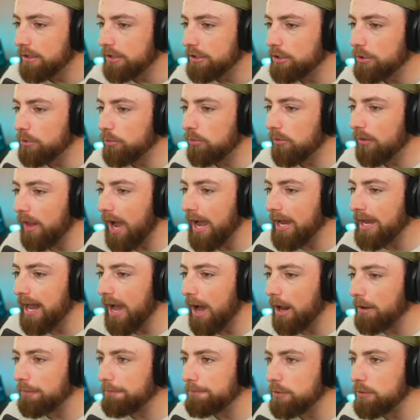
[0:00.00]
You line
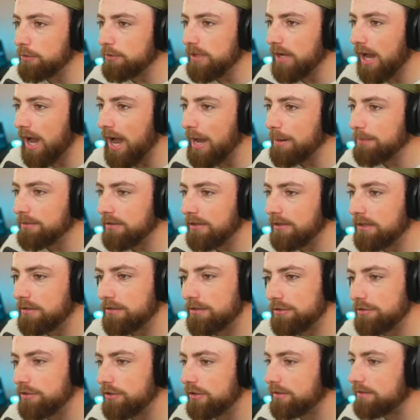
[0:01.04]
out a few times.
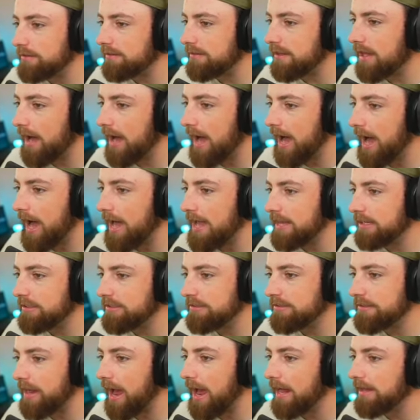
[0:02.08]
It's just, it
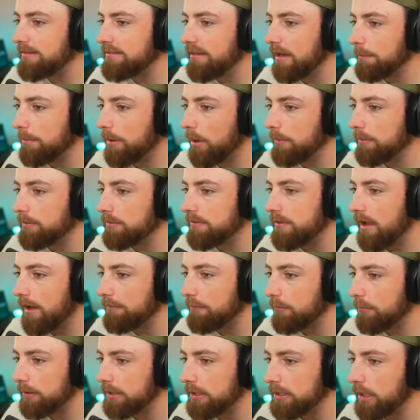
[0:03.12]
just adds up, bro. It's
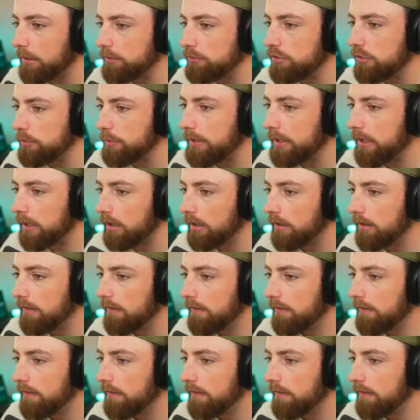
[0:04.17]
tough. We're going to go two here.